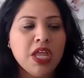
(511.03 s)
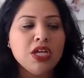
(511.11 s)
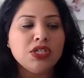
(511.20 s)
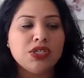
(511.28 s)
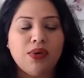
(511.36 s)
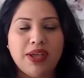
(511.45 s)

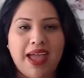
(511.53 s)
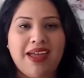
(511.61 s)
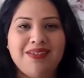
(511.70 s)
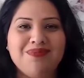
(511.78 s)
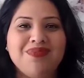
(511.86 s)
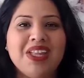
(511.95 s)
So
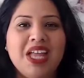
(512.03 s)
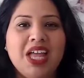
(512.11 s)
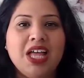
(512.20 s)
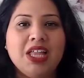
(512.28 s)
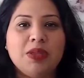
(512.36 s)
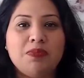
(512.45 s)
again,
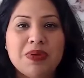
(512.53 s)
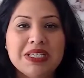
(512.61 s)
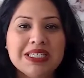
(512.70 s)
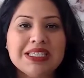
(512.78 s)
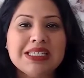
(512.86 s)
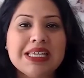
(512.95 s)
the
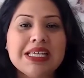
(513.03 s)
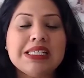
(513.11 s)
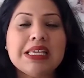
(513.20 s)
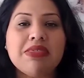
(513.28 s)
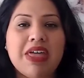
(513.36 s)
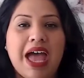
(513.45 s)
businesses
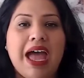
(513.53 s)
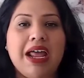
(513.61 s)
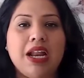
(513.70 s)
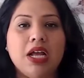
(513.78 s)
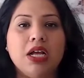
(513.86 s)
that